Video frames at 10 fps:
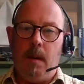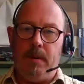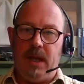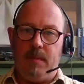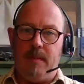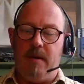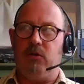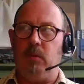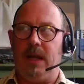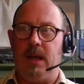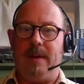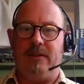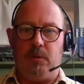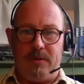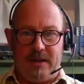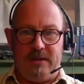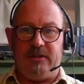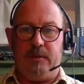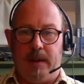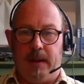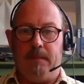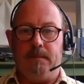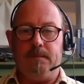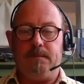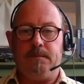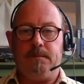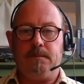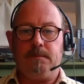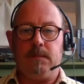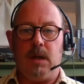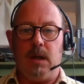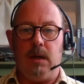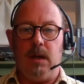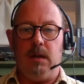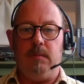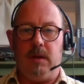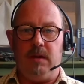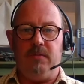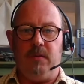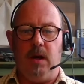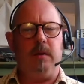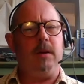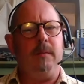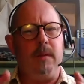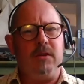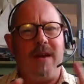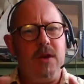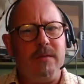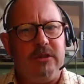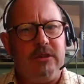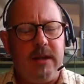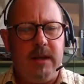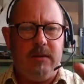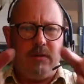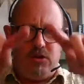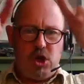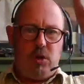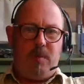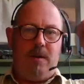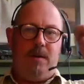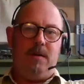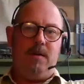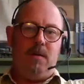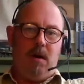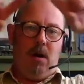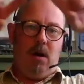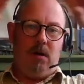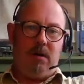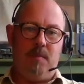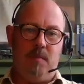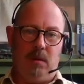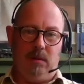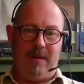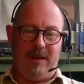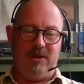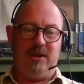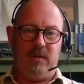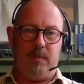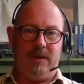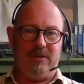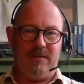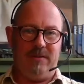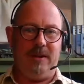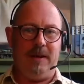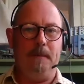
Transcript: But the Americans were getting better with their discipline and their, their, their fire. Have you ever seen the, the German ARC model they did of the B seventeen?